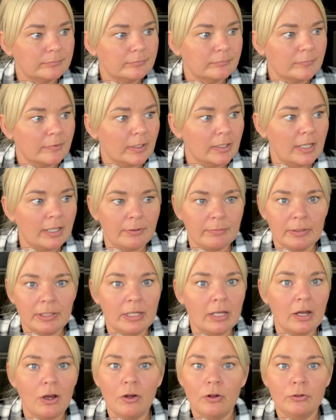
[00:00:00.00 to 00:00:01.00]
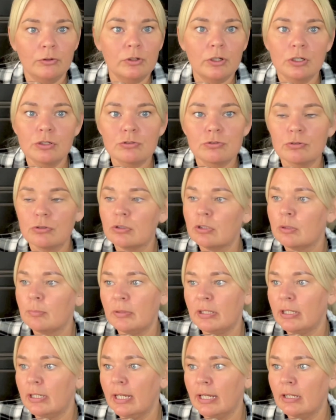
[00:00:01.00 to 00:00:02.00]
When you
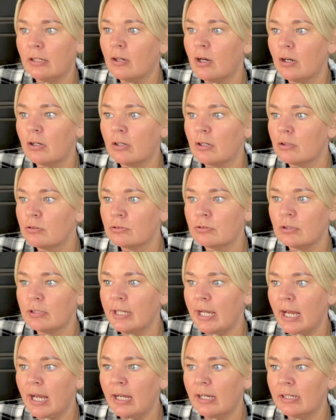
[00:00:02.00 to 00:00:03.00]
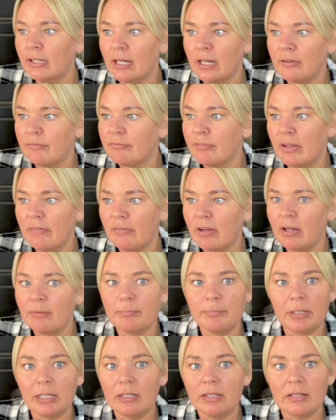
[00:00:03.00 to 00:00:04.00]
uncontrollably can't control your anger. I've never
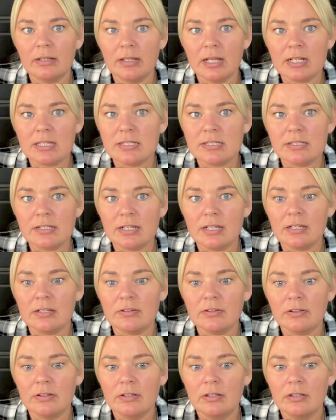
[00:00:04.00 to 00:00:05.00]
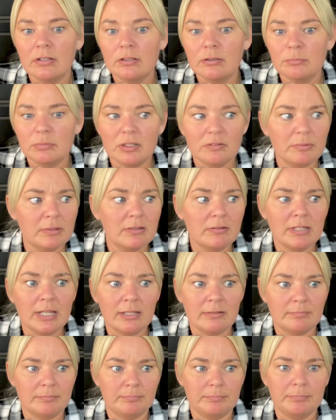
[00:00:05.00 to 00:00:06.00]
been in that state, but I've been
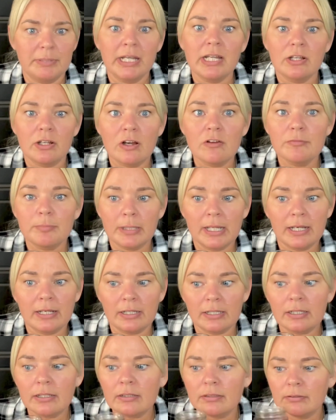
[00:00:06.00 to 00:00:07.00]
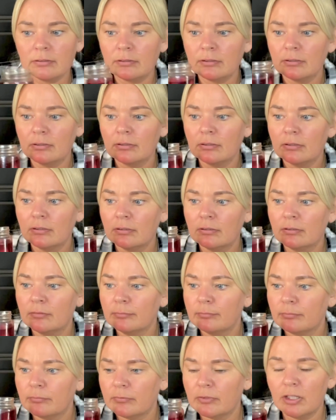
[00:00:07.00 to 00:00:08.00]
paid off plenty,
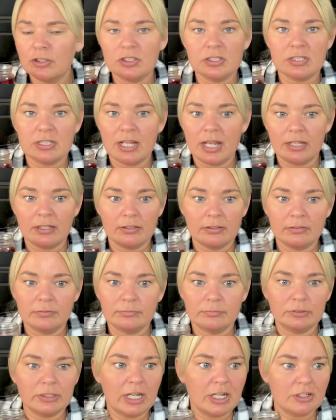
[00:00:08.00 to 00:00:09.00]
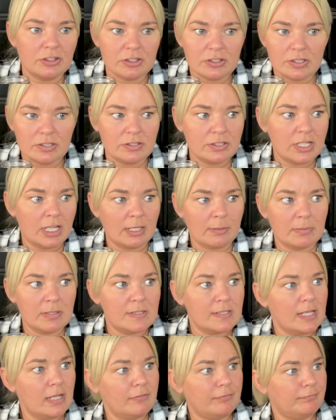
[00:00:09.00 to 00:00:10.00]
and I just try and just take
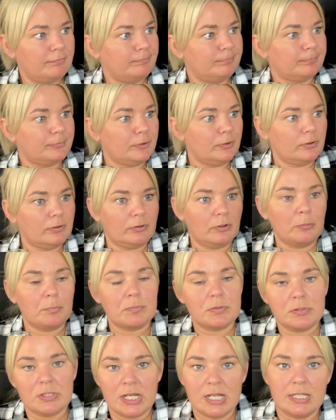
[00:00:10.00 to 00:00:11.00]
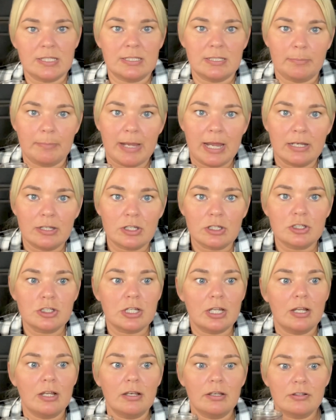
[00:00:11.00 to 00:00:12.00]
myself upstairs to bed to
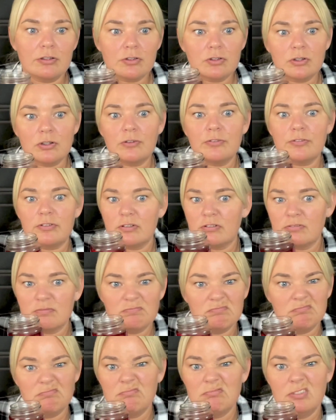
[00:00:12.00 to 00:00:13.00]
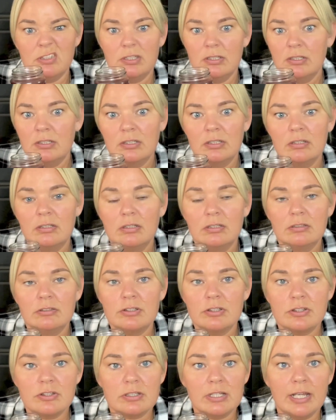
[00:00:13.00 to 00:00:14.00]
chill and stuff, and
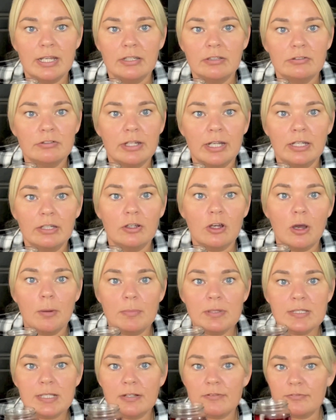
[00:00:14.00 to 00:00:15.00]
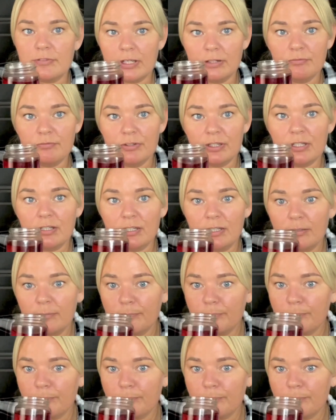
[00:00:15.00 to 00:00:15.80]
just try and calm myself down really.